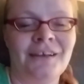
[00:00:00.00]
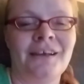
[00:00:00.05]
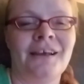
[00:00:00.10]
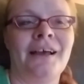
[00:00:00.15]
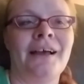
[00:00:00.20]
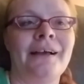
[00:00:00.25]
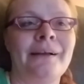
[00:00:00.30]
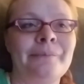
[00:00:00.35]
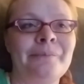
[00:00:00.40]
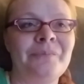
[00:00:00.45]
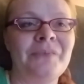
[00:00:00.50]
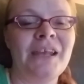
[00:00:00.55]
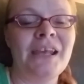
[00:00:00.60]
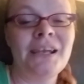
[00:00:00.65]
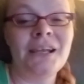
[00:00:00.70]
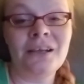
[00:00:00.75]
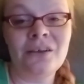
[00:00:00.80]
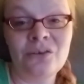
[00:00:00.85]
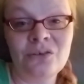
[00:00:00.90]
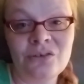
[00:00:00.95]

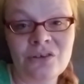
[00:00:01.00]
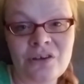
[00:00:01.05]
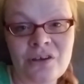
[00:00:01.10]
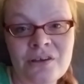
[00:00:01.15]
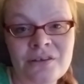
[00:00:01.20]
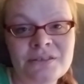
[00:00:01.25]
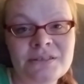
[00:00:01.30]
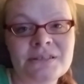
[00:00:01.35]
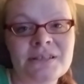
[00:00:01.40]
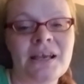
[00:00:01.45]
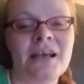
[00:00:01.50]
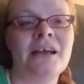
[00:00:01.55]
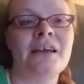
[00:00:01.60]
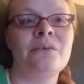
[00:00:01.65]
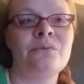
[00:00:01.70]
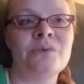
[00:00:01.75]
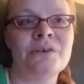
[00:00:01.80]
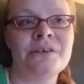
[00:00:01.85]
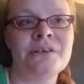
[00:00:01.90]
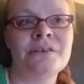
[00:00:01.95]
Any hoodles, I
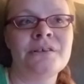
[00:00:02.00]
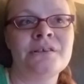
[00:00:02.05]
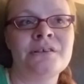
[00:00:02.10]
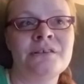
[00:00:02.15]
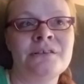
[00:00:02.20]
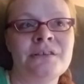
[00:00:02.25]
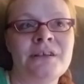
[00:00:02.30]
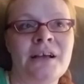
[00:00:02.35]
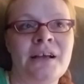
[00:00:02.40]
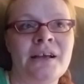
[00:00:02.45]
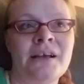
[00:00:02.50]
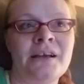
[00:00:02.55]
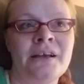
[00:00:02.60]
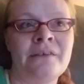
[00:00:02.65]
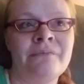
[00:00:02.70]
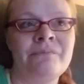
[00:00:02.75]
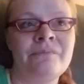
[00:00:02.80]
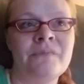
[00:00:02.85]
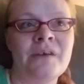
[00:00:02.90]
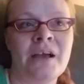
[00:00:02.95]
will,
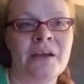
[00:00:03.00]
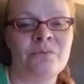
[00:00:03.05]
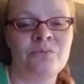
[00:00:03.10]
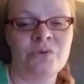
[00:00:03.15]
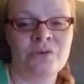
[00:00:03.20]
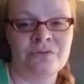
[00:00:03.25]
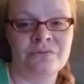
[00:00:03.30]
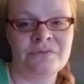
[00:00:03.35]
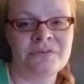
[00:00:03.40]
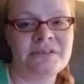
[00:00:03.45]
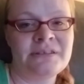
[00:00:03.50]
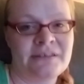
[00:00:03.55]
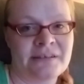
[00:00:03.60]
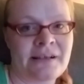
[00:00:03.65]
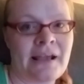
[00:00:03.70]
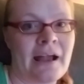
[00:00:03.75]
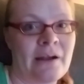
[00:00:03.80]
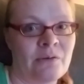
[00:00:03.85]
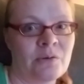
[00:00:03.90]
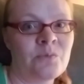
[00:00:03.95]

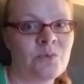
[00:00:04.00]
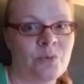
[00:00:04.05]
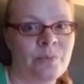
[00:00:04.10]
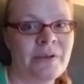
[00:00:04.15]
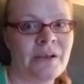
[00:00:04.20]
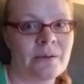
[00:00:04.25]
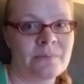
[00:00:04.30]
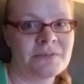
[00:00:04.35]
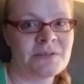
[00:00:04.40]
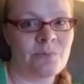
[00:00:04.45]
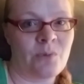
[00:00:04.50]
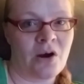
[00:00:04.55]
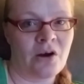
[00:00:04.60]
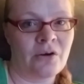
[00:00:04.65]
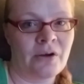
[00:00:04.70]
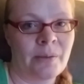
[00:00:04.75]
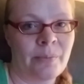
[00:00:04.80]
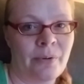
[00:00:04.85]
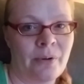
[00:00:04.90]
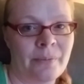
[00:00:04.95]
Skyrim will be up tomorrow,
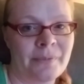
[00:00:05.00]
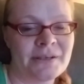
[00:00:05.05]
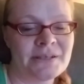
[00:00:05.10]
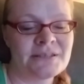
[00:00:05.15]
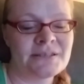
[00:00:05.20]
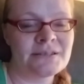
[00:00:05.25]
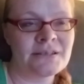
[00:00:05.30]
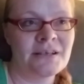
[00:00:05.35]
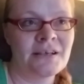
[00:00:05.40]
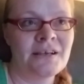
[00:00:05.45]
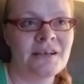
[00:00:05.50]
I promise.